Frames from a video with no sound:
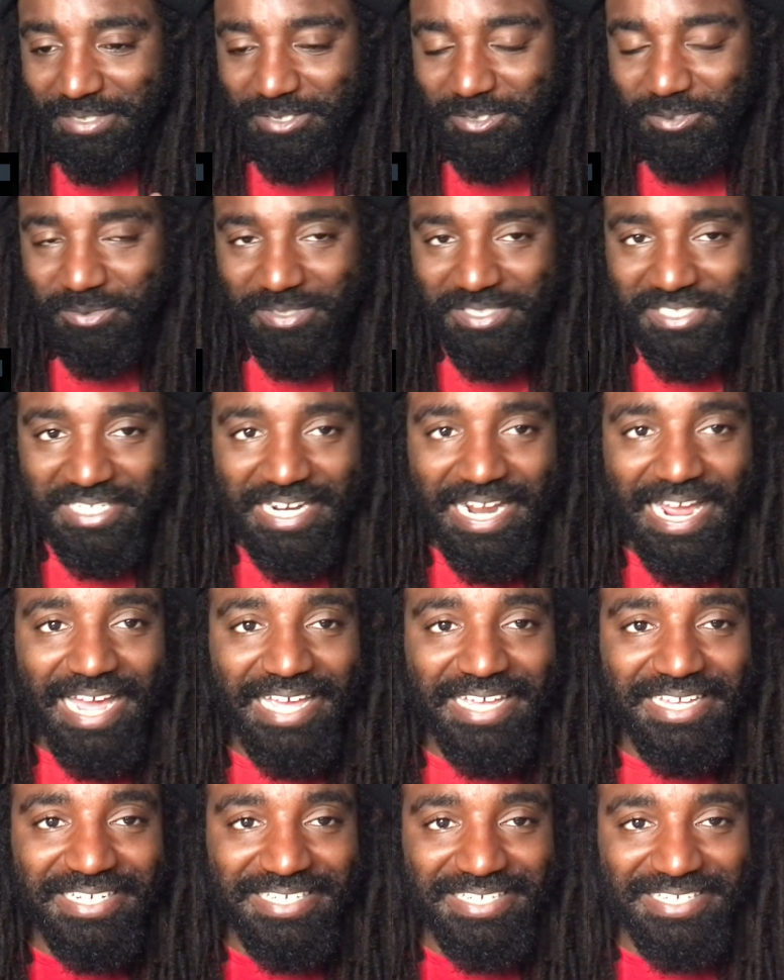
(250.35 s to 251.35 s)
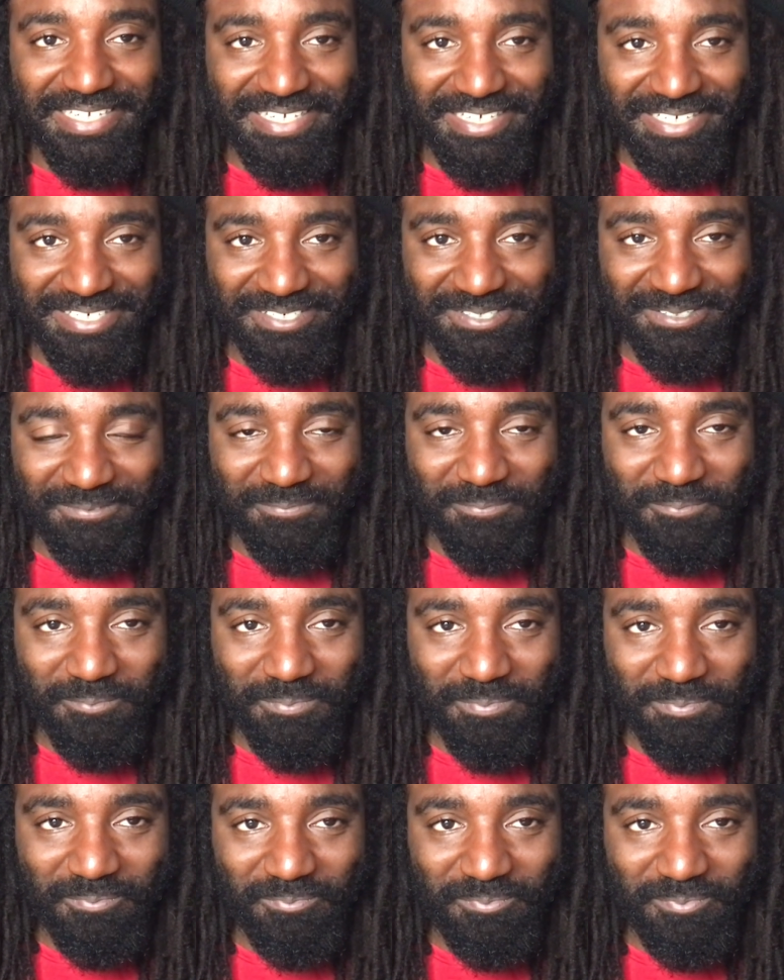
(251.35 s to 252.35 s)
This was an idea
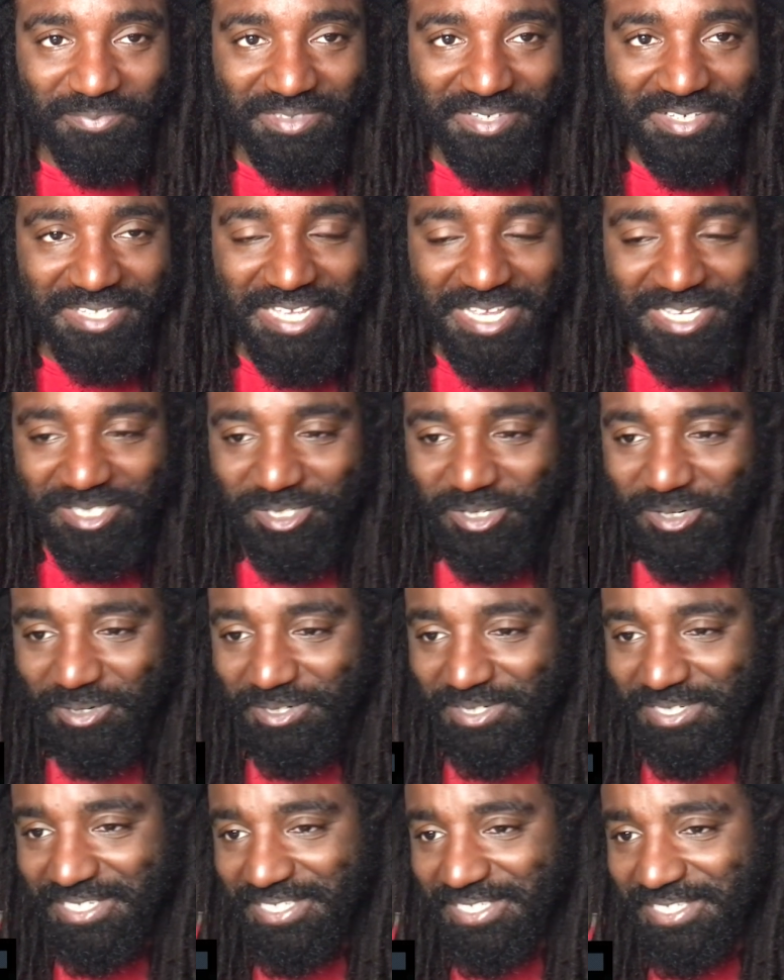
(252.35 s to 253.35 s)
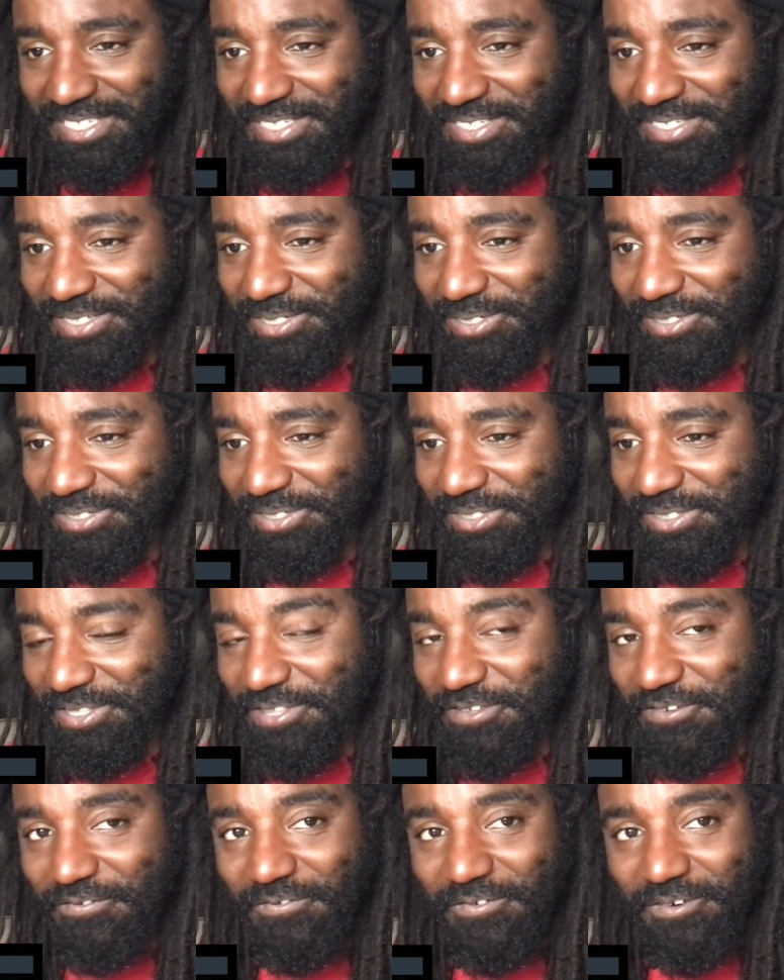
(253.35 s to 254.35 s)
that turned into
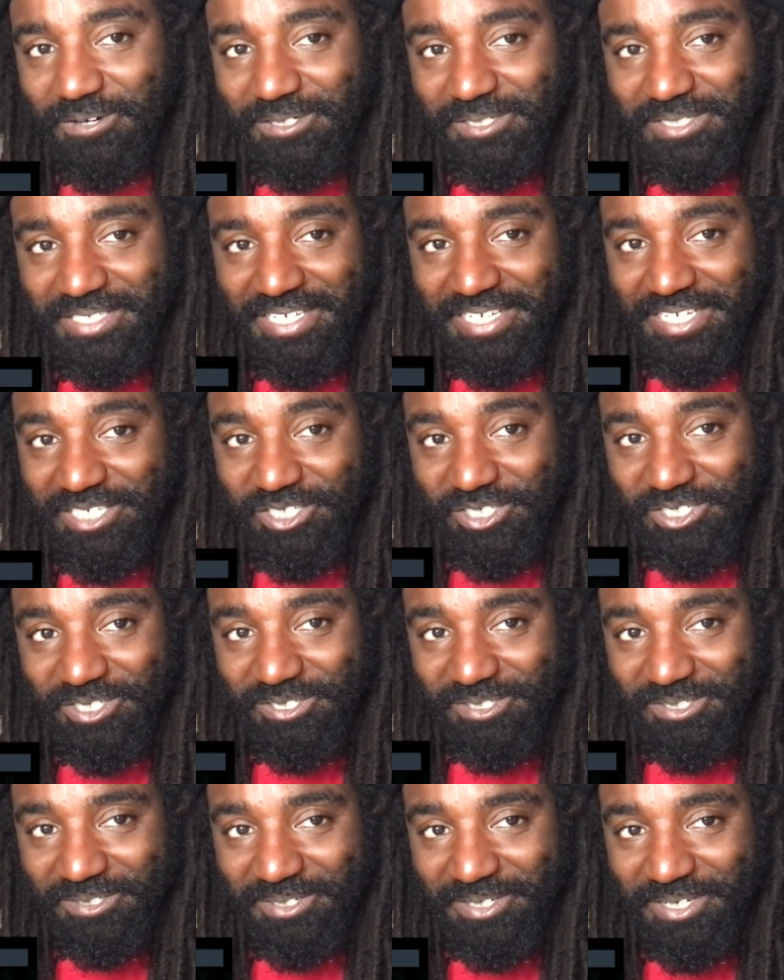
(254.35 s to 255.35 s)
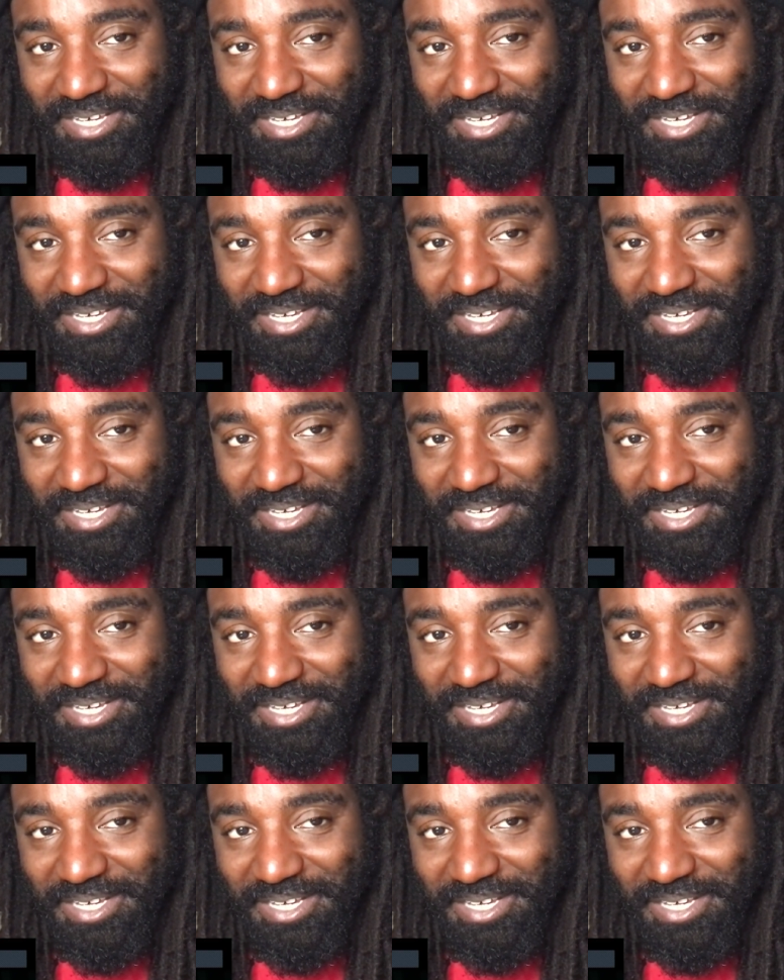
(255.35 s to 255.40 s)
the first issue,